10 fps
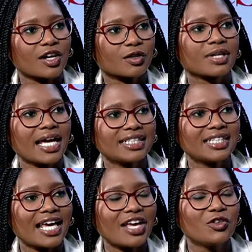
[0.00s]

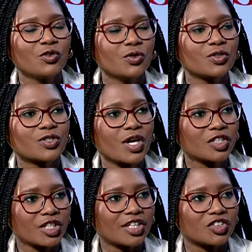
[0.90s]
creating a new
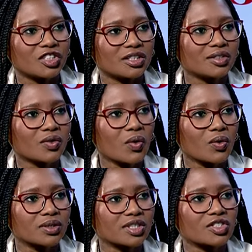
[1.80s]
search engine
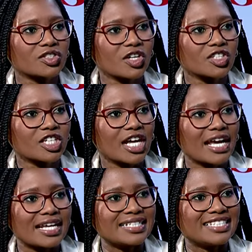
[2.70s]
called Search
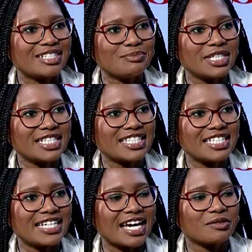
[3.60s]
GPT.